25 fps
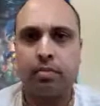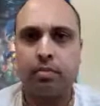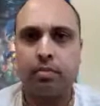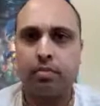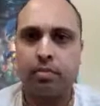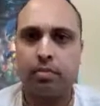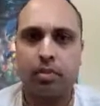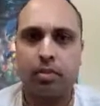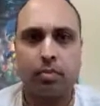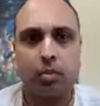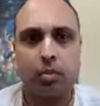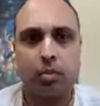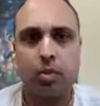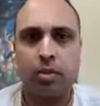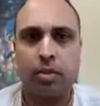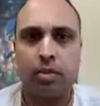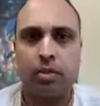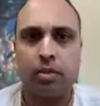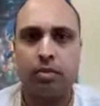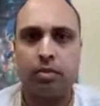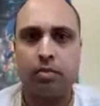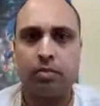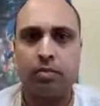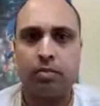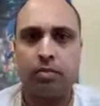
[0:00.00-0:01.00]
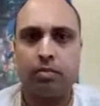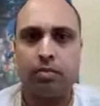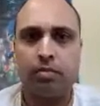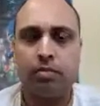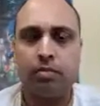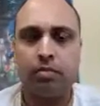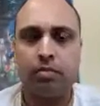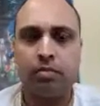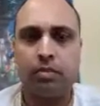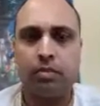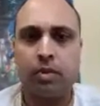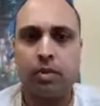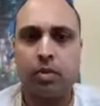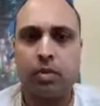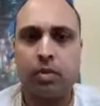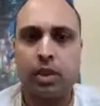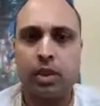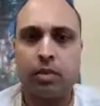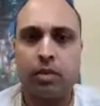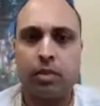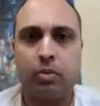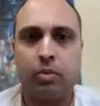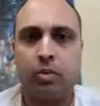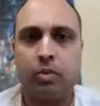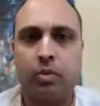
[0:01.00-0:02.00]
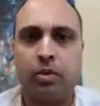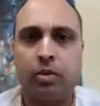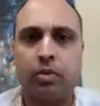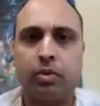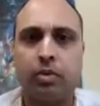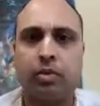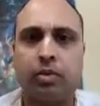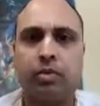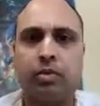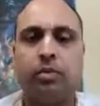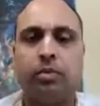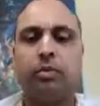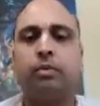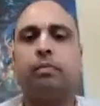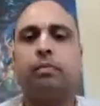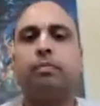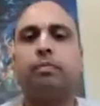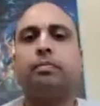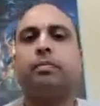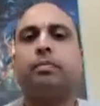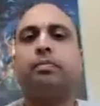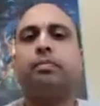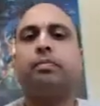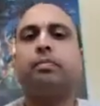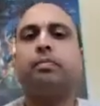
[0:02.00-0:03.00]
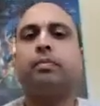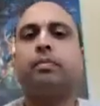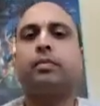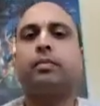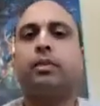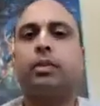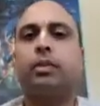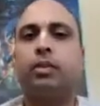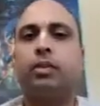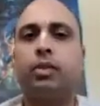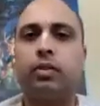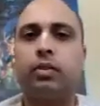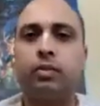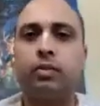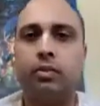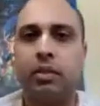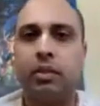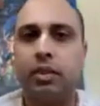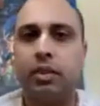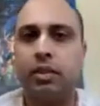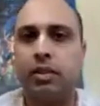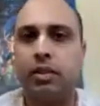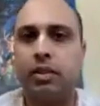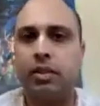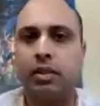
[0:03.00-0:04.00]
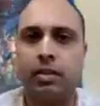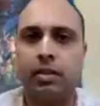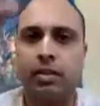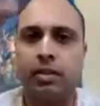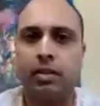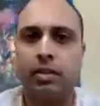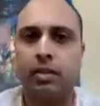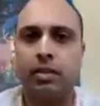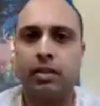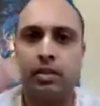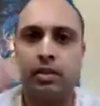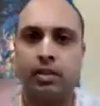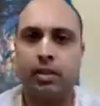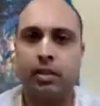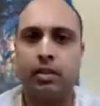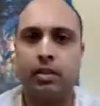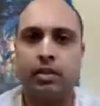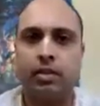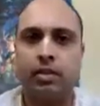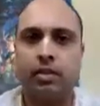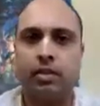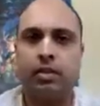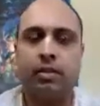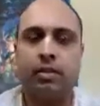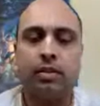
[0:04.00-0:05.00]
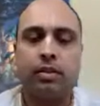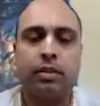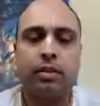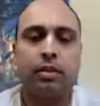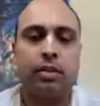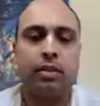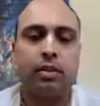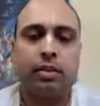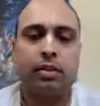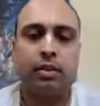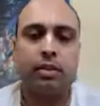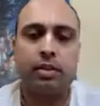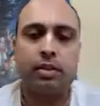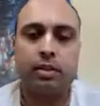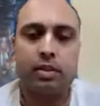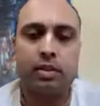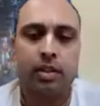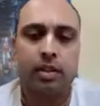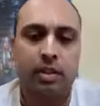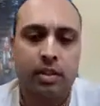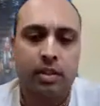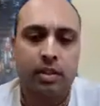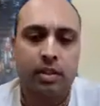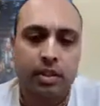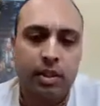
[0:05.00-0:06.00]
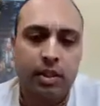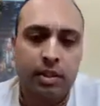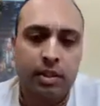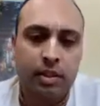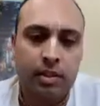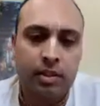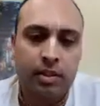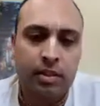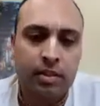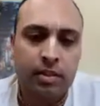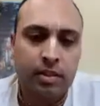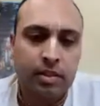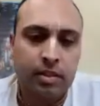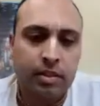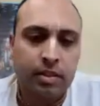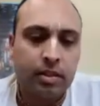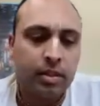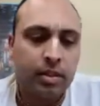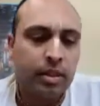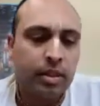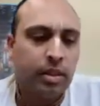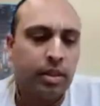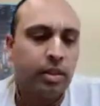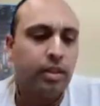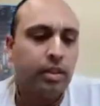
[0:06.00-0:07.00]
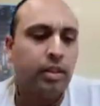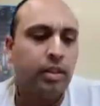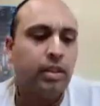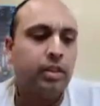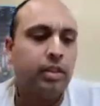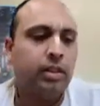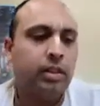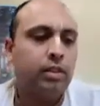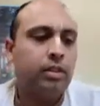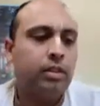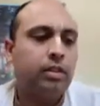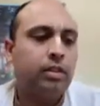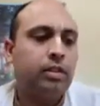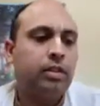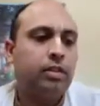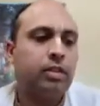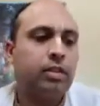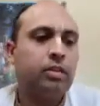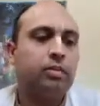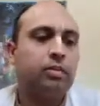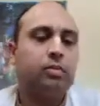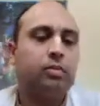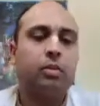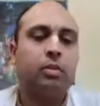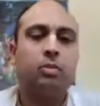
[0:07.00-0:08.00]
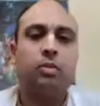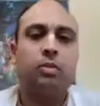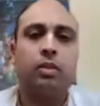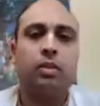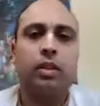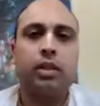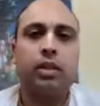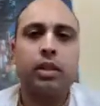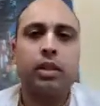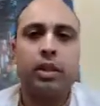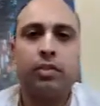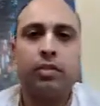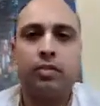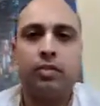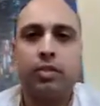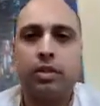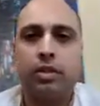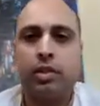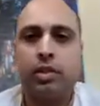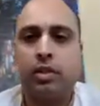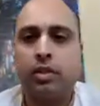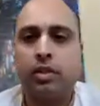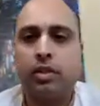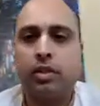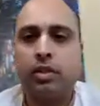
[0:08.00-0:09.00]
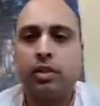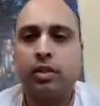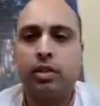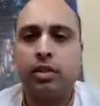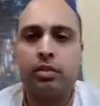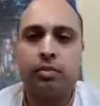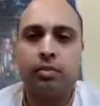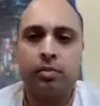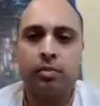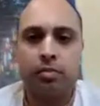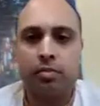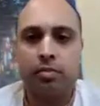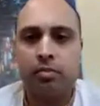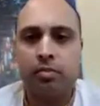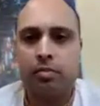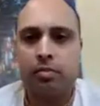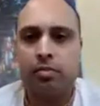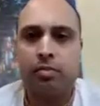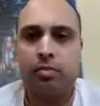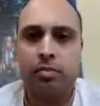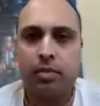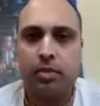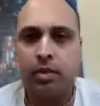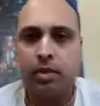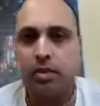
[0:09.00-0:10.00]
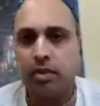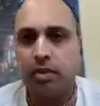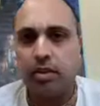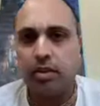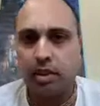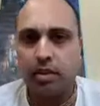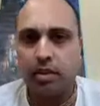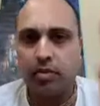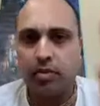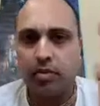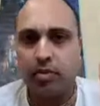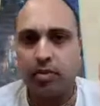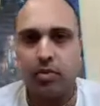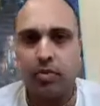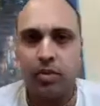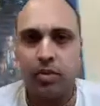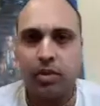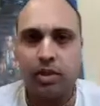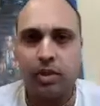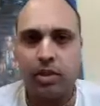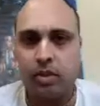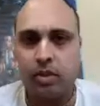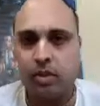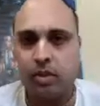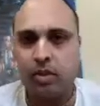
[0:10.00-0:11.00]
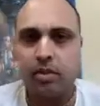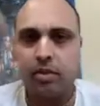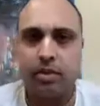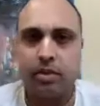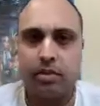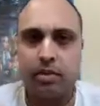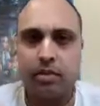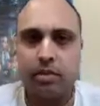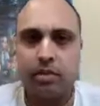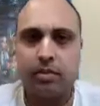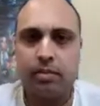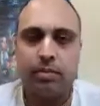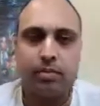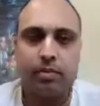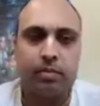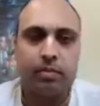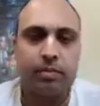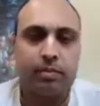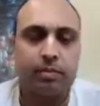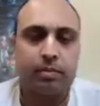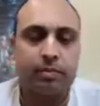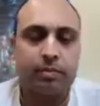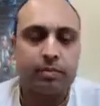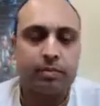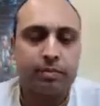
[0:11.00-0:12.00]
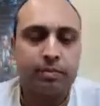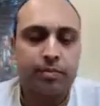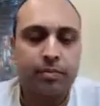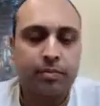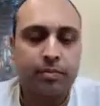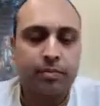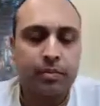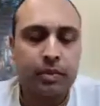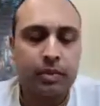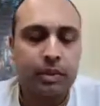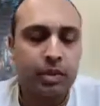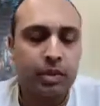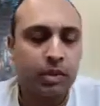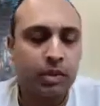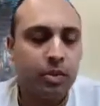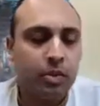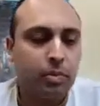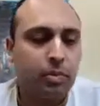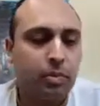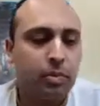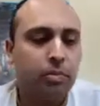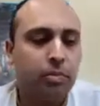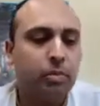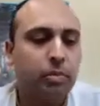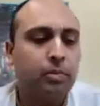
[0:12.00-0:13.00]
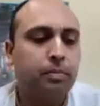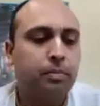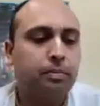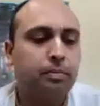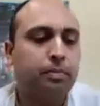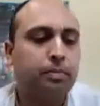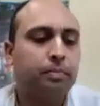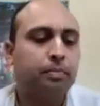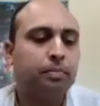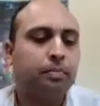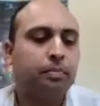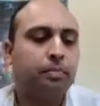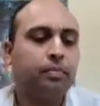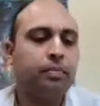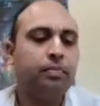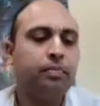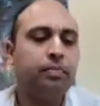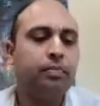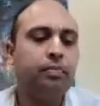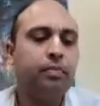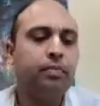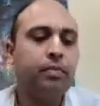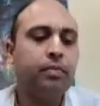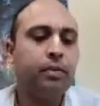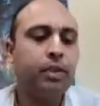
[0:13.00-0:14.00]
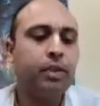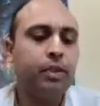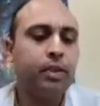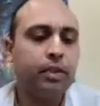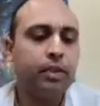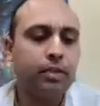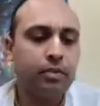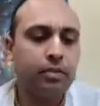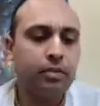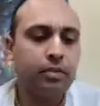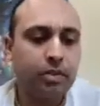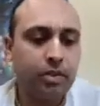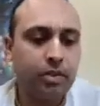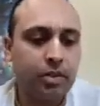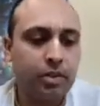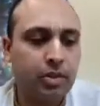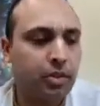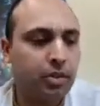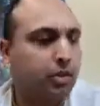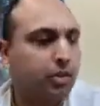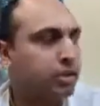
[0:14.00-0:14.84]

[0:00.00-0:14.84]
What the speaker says: board, a whiteboard, so everyone can see all these things, these technicalities. So maybe we can have one digitally, kind of presented, to show people in the future.